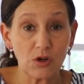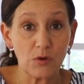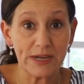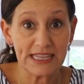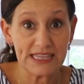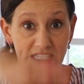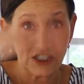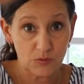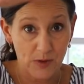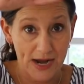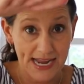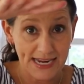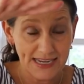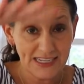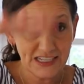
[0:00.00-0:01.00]
going this
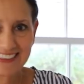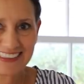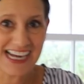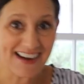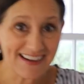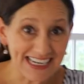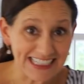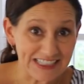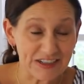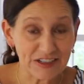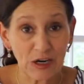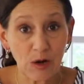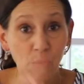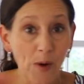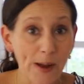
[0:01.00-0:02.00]
way. All right, so I'm
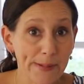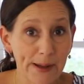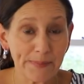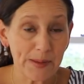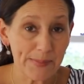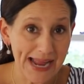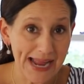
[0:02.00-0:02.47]
gonna whip up the